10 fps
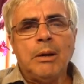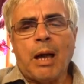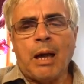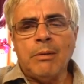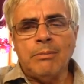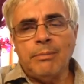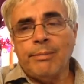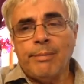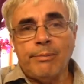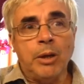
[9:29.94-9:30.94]
and
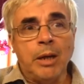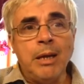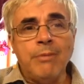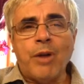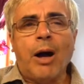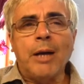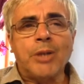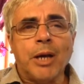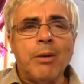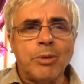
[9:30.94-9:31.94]
relieved,
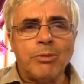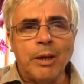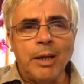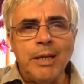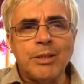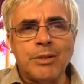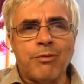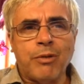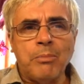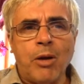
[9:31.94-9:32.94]
Isaac was released
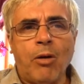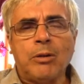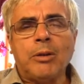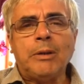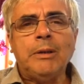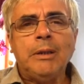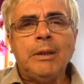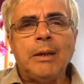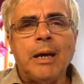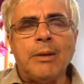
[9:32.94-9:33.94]
from the altar,
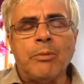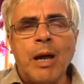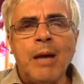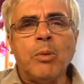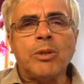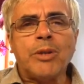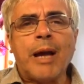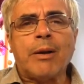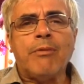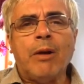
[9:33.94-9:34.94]
and the ram was
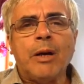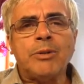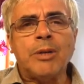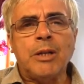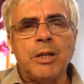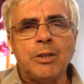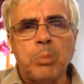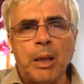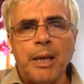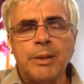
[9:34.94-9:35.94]
sacrificed in his
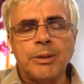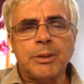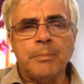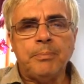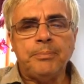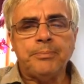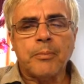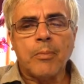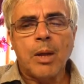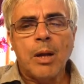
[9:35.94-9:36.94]
place.
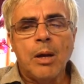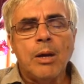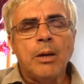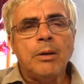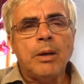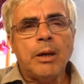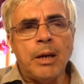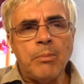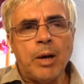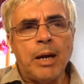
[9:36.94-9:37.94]

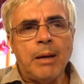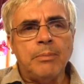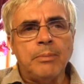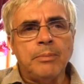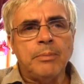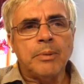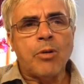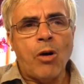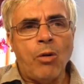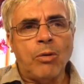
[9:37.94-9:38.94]
Abraham
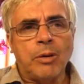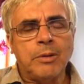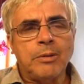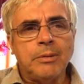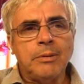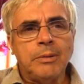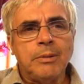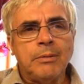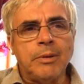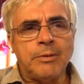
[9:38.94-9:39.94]
called it
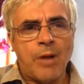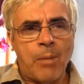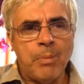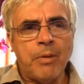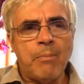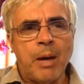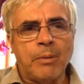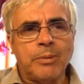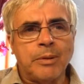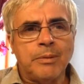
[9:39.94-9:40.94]
the top of the
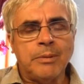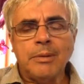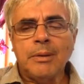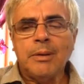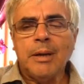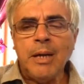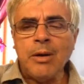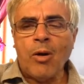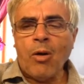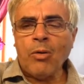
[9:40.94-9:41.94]
mountain. He
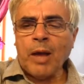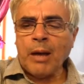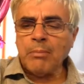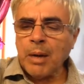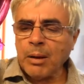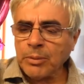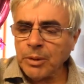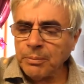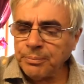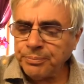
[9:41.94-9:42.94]
called that
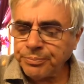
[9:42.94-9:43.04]
mountain